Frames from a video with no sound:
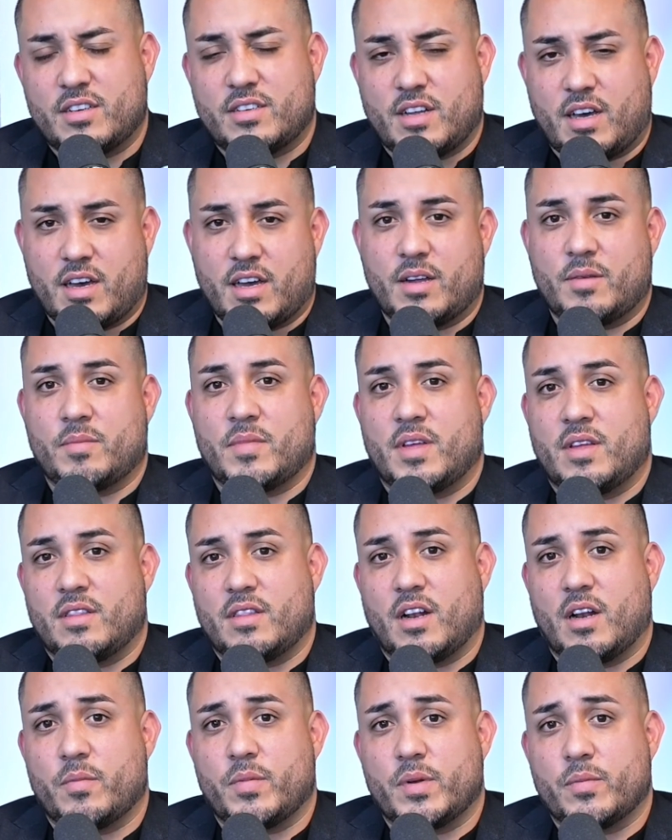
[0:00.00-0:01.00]
time
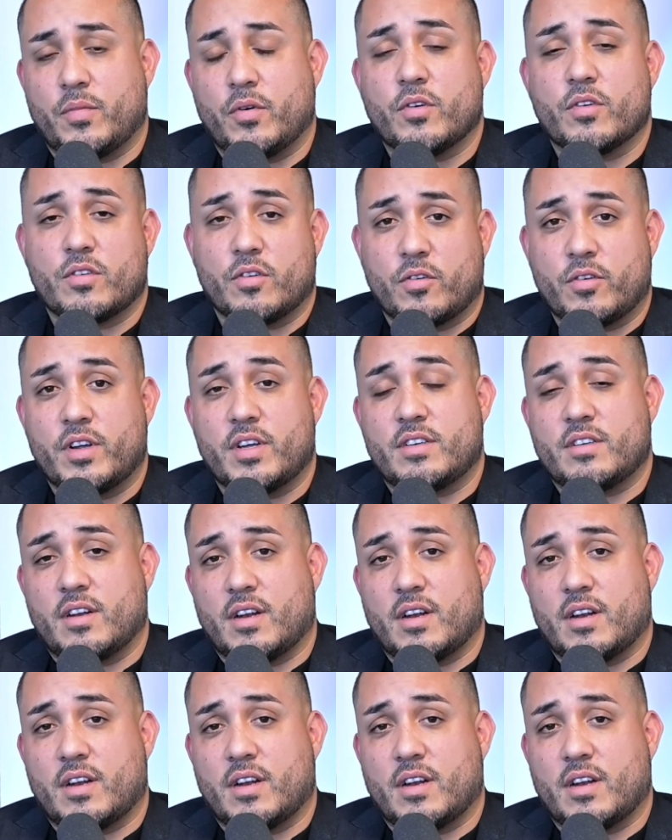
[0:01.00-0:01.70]
that I've been Poet Laureate,